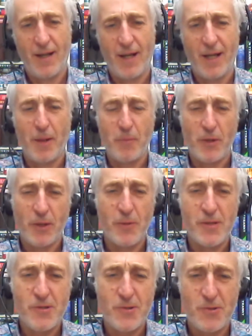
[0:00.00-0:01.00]
And I'm going to
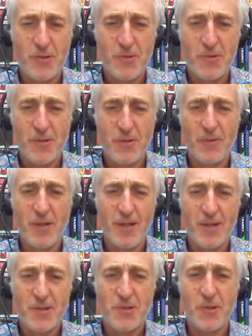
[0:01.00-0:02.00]
introduce you
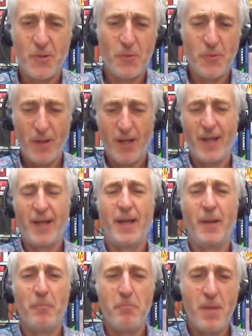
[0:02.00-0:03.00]
to
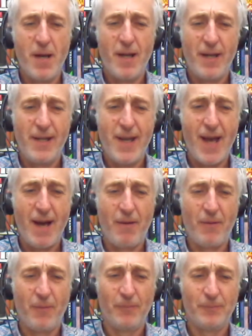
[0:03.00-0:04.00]
him now.